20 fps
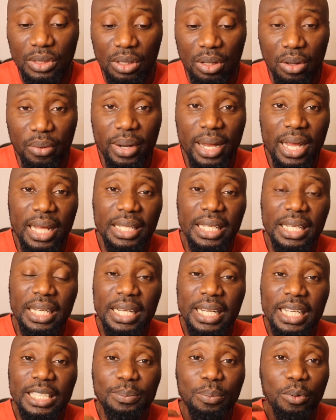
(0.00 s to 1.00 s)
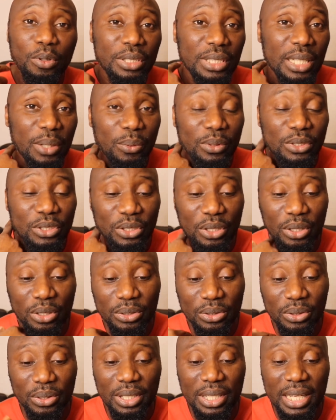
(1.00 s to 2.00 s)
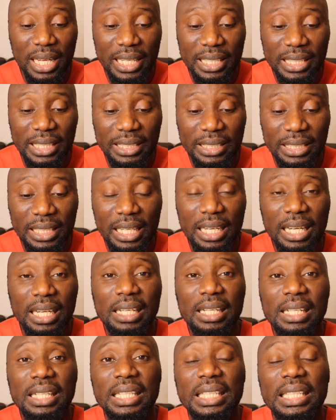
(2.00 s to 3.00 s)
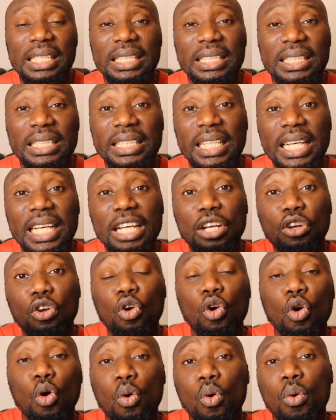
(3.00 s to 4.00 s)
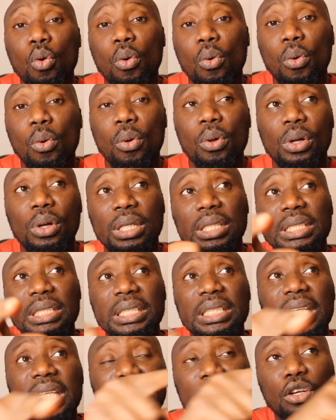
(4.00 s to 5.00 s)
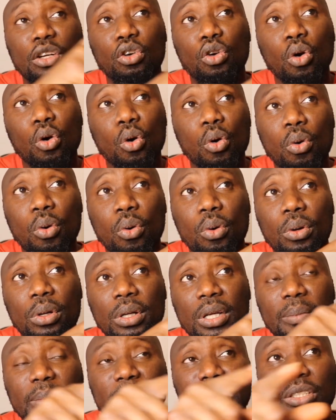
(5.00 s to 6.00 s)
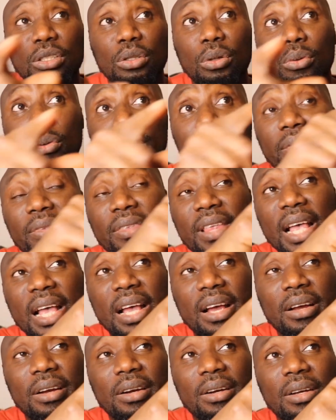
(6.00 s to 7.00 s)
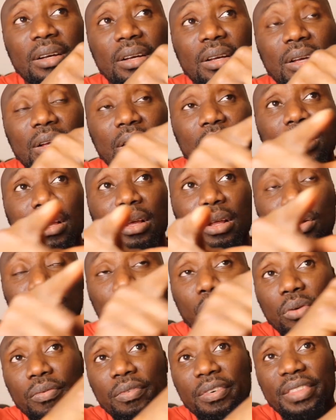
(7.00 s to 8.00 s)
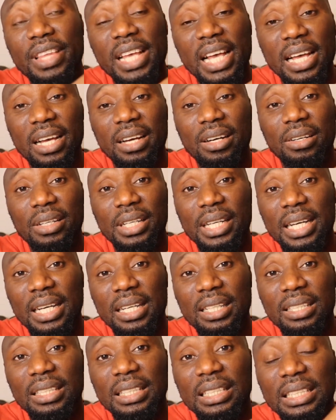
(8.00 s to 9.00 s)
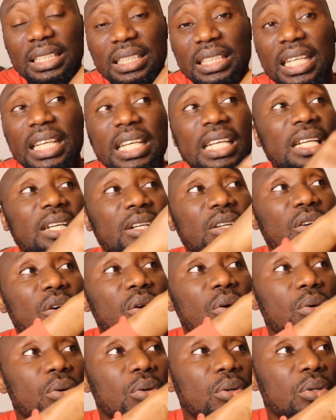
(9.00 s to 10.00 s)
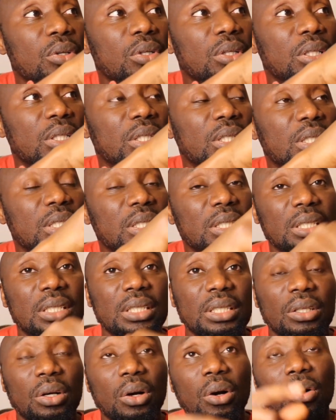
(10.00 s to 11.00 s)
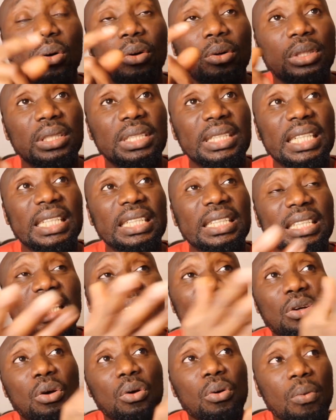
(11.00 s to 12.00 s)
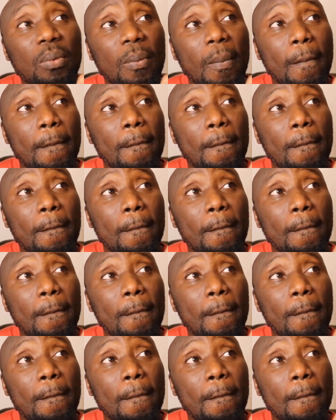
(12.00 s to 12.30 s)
Alright, and then the next point I want you all to learn is Seko. Seko, it means look there. Look over there, okay? Seko. Or Seseko.